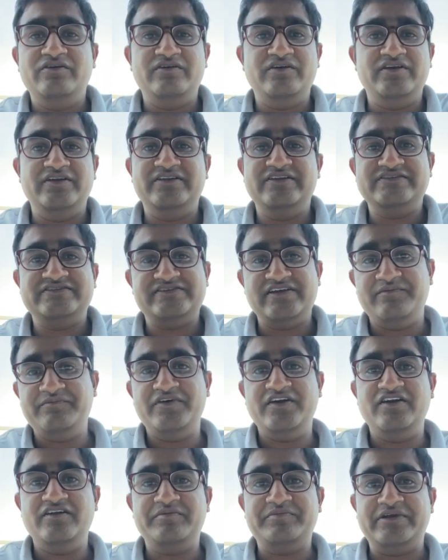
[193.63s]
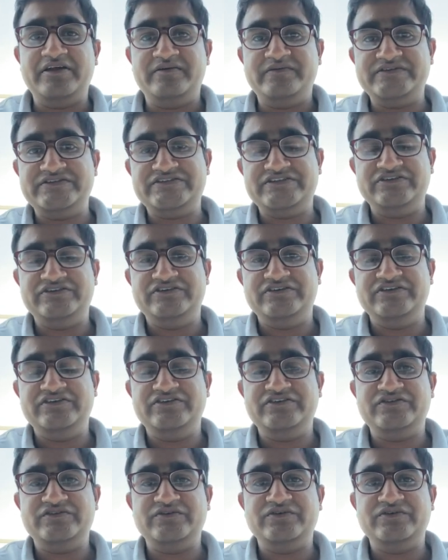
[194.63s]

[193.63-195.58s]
in the same field of chemistry.